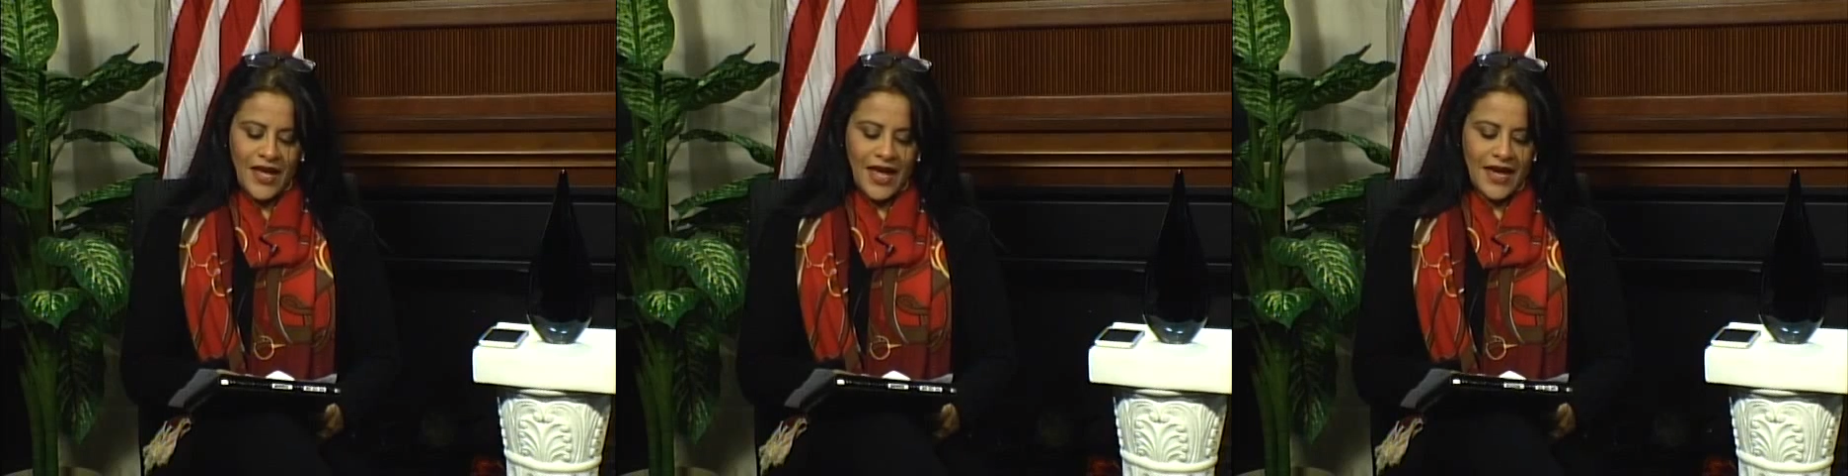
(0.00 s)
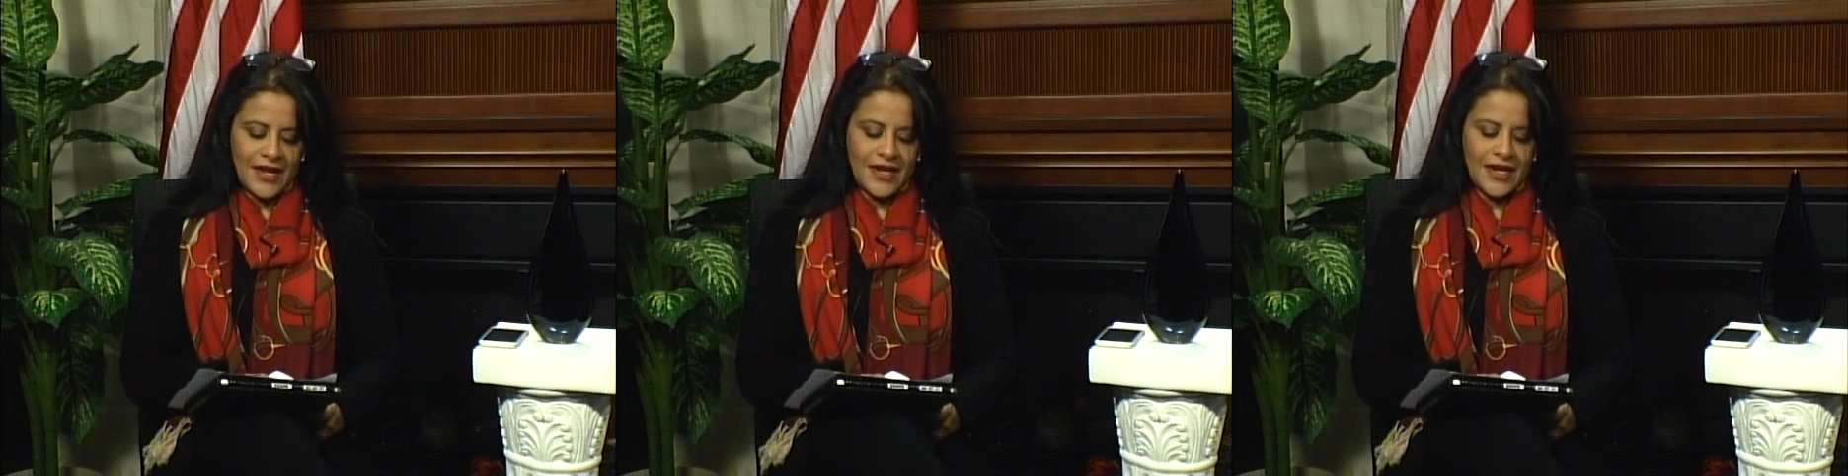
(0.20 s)

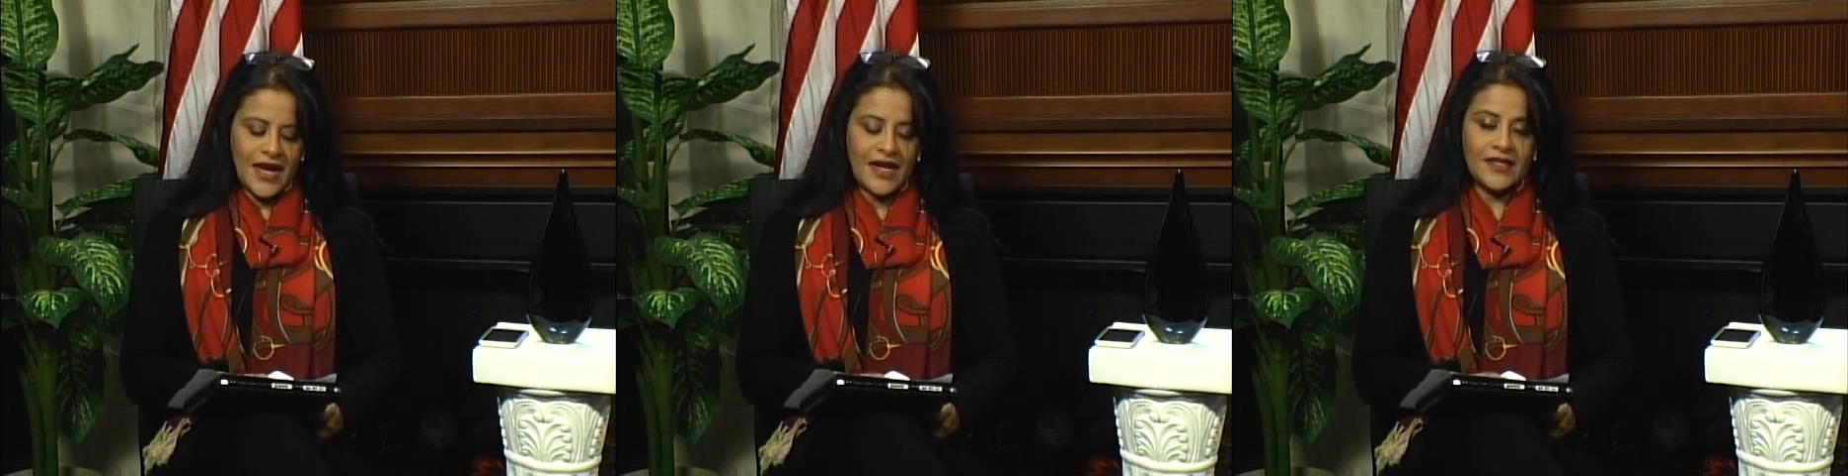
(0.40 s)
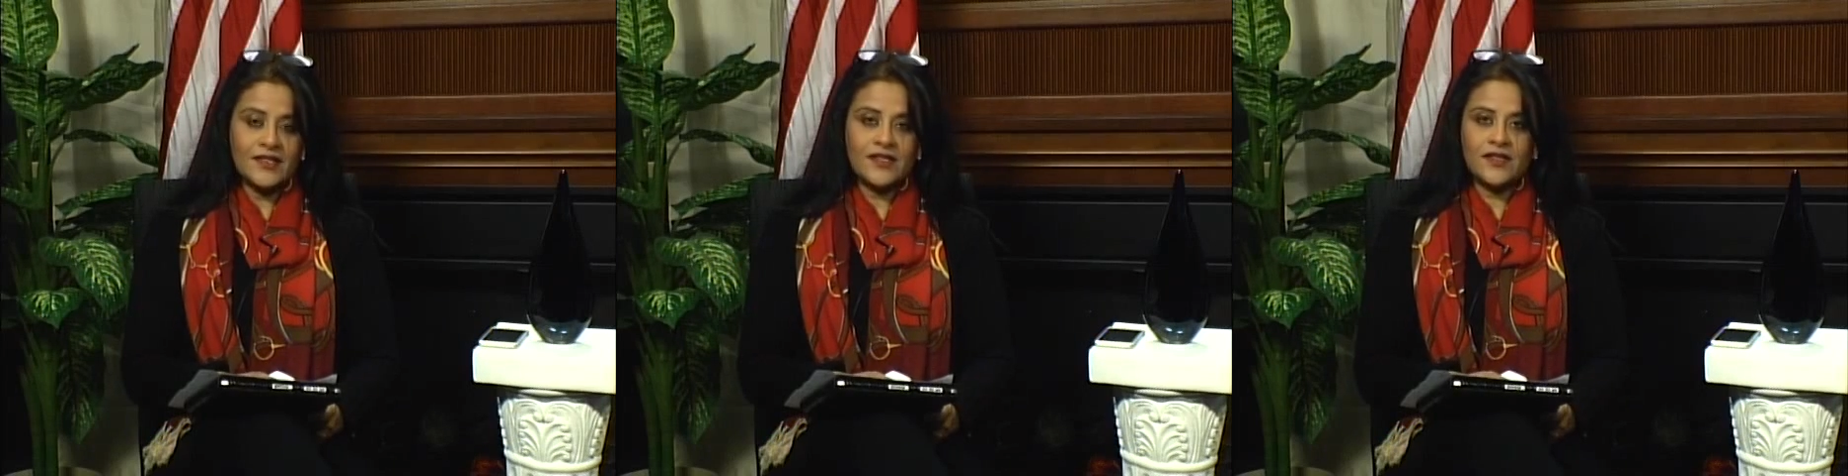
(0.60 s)
and
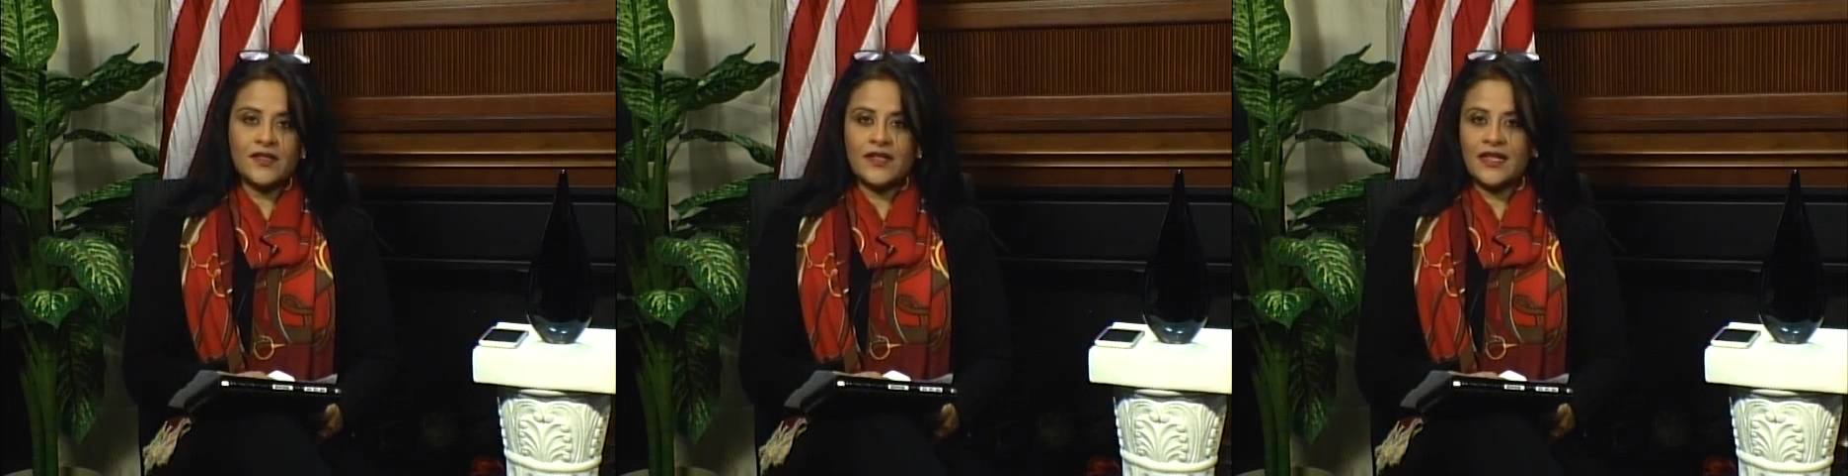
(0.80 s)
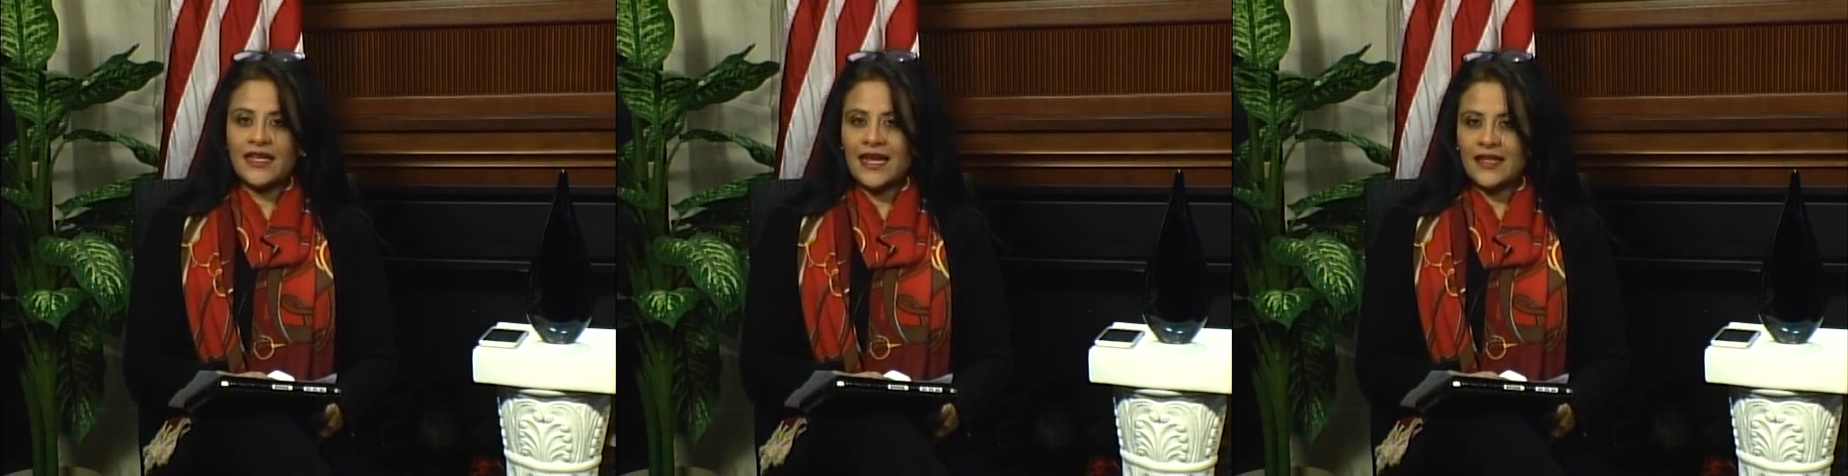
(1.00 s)
nights
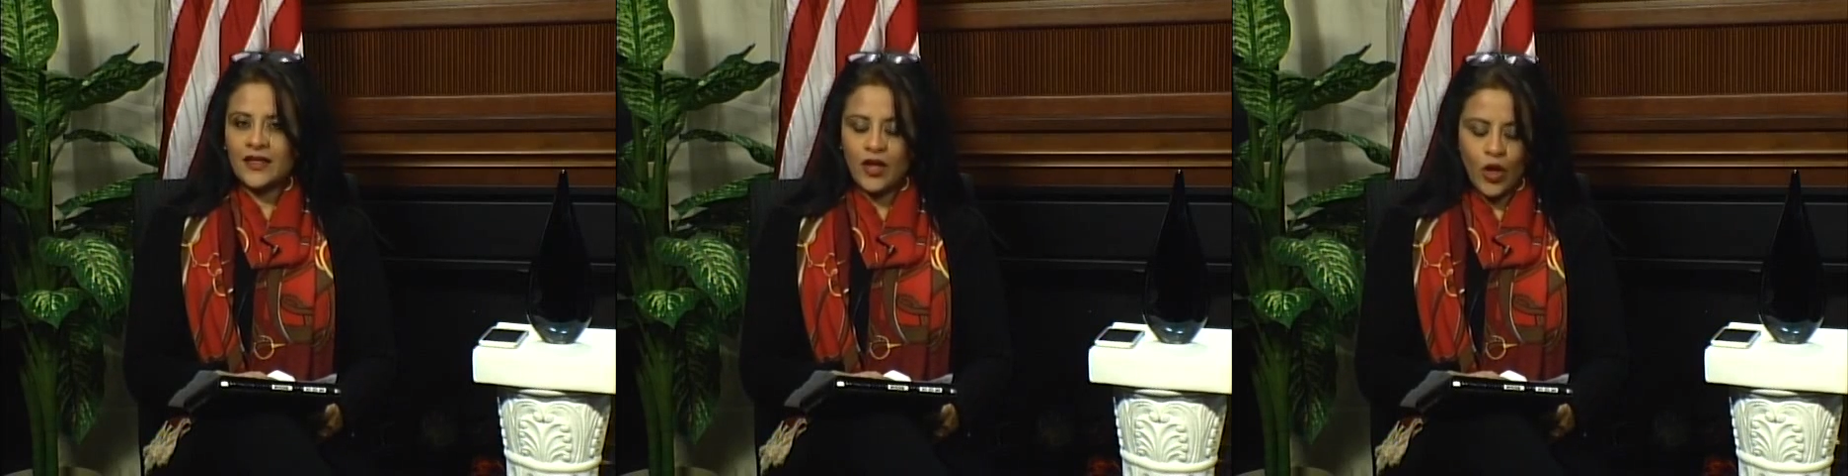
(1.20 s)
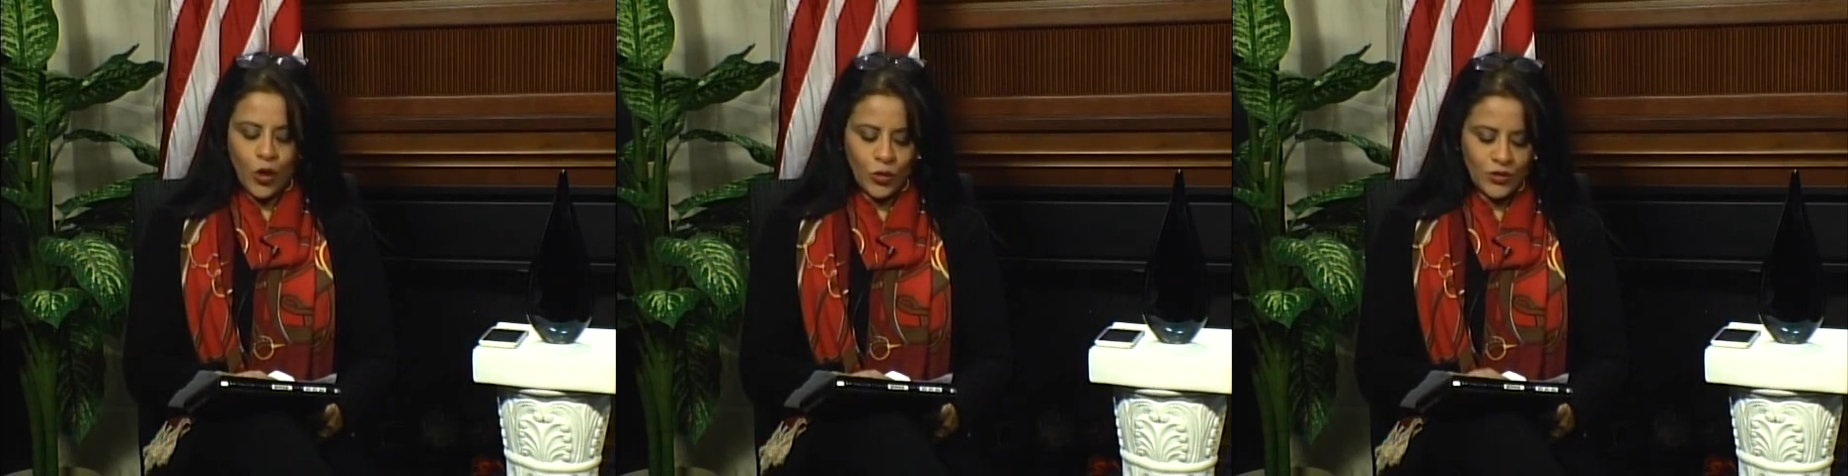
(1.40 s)
get
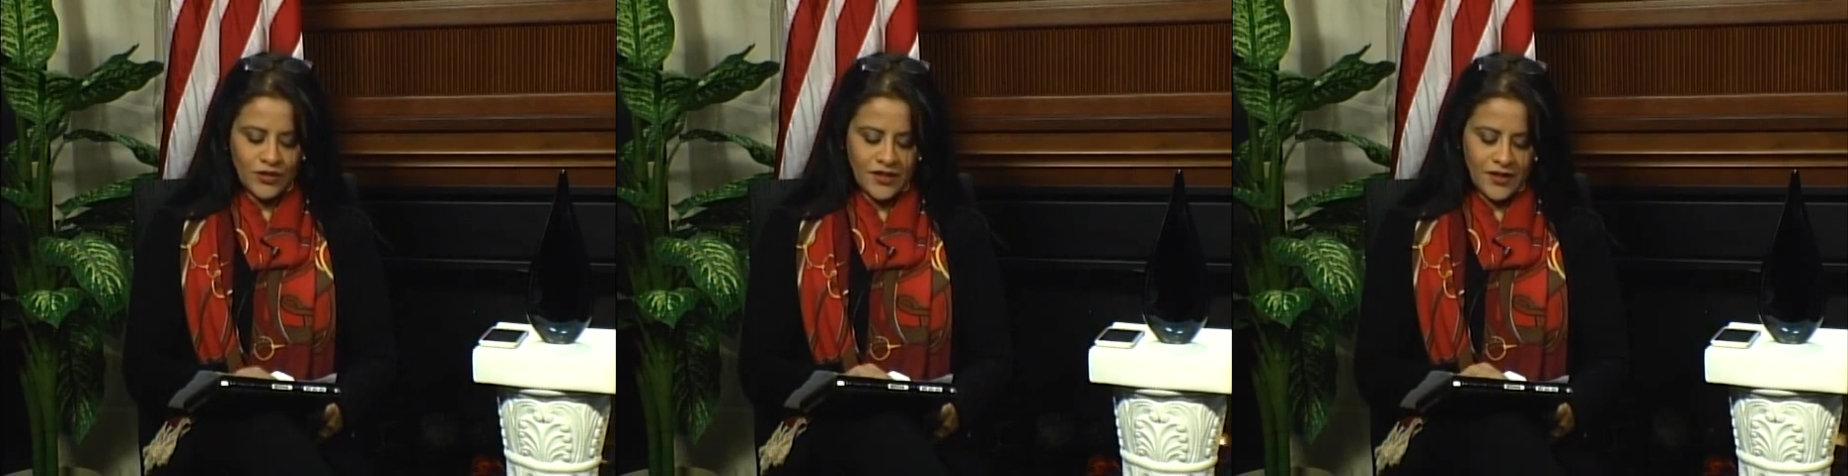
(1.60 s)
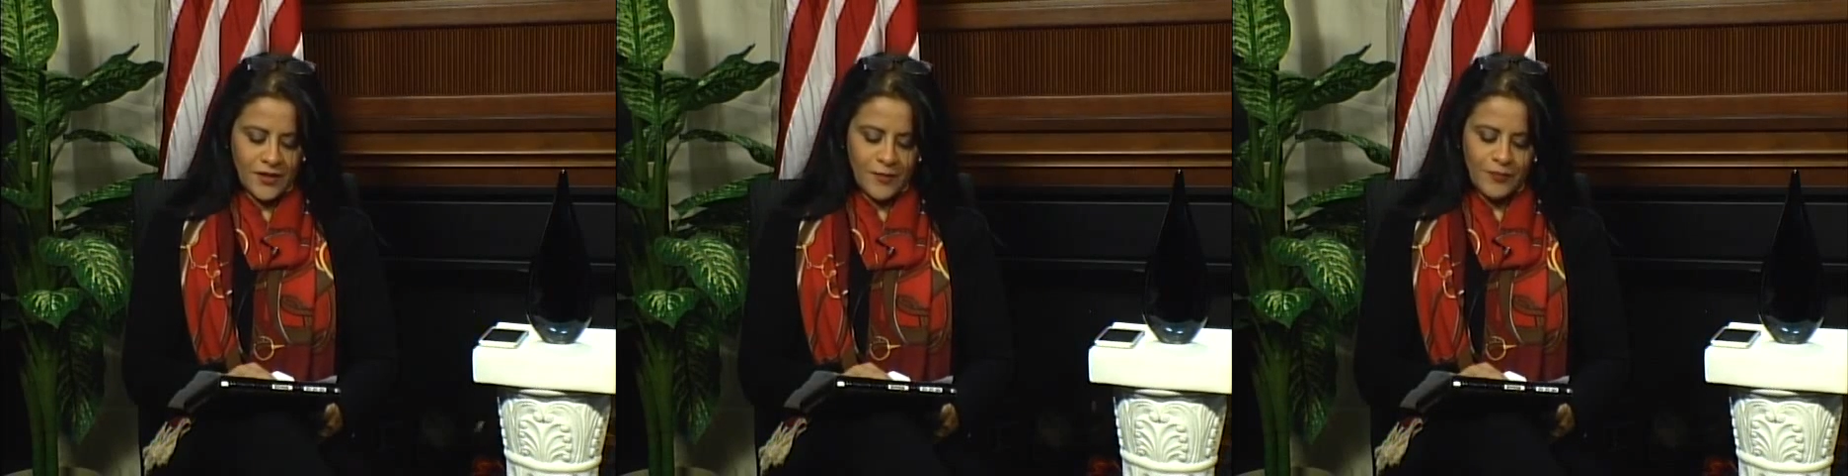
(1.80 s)

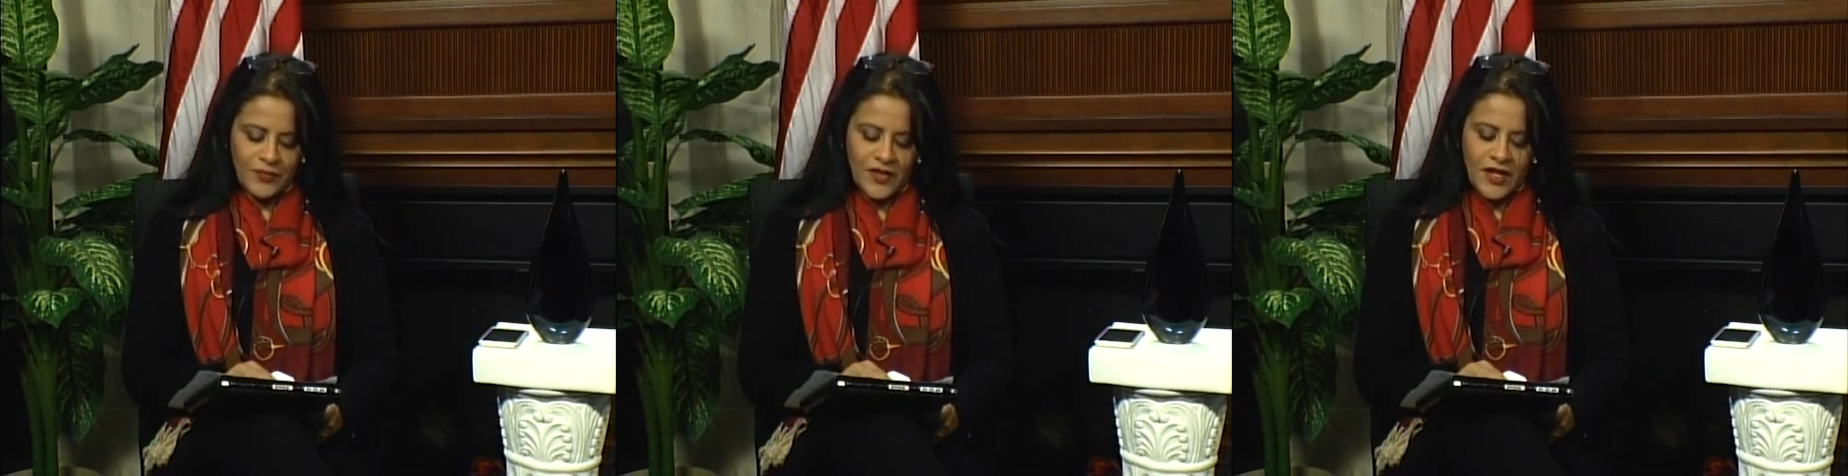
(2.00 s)
colder,